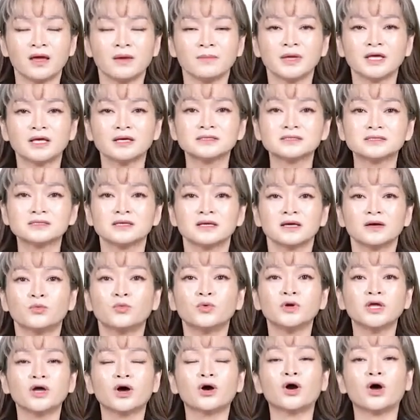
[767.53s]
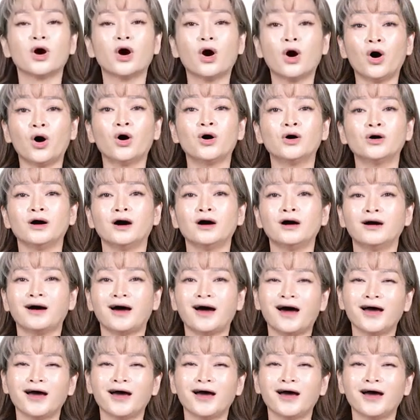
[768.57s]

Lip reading: Because we are all,